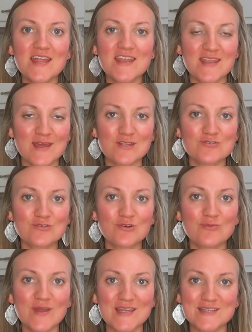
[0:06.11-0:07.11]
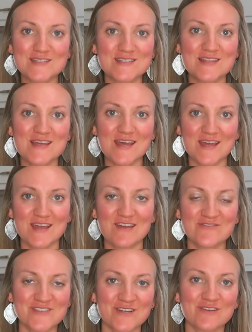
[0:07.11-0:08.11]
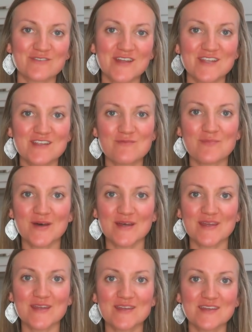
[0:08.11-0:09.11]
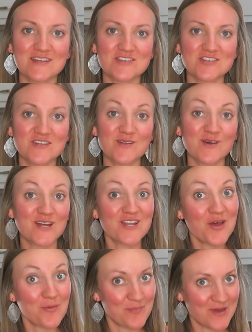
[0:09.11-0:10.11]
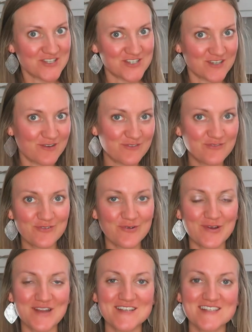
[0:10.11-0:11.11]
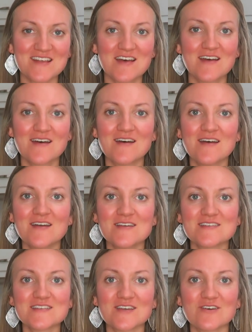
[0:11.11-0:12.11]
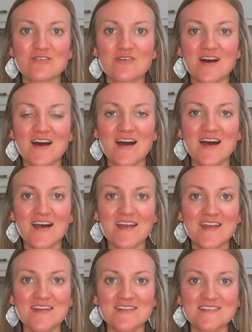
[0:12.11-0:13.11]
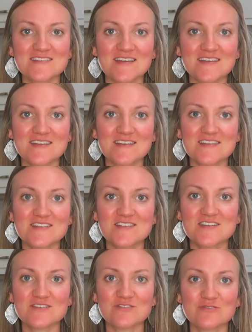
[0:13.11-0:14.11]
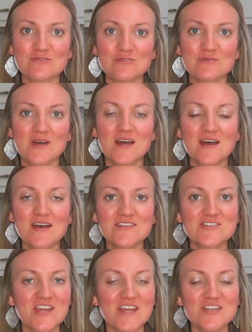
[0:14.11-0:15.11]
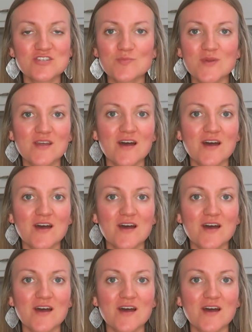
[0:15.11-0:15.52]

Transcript: and natural ways that I have decorated my kitchen on a budget, of course. So I decided to change my